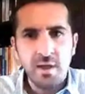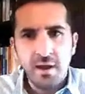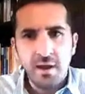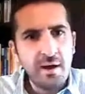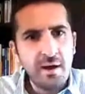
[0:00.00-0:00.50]

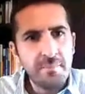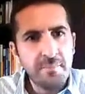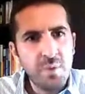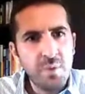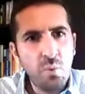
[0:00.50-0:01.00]

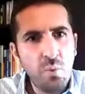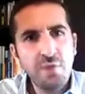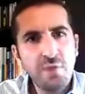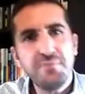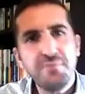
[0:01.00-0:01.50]
One of
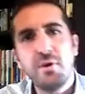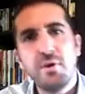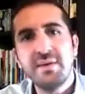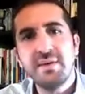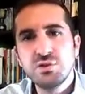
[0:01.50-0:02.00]
the
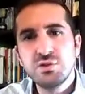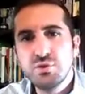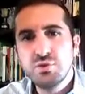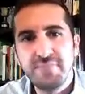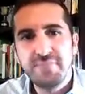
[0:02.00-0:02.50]
following two
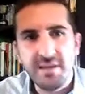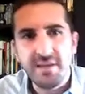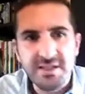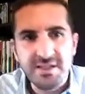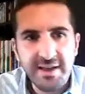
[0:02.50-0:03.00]
spelling
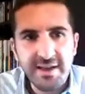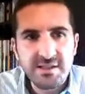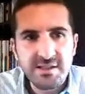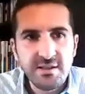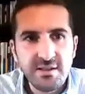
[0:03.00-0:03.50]

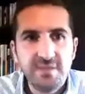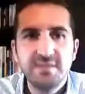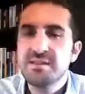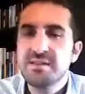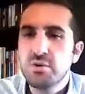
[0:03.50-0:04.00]
mistakes
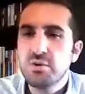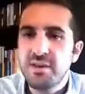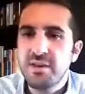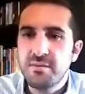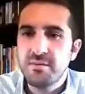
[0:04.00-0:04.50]
does not
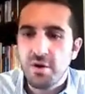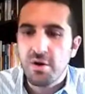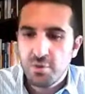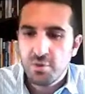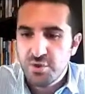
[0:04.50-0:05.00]
get the
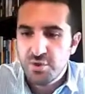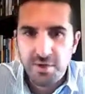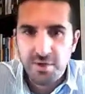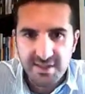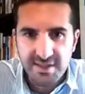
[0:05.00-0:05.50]
mark. Which one
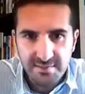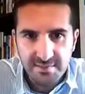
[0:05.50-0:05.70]
is it?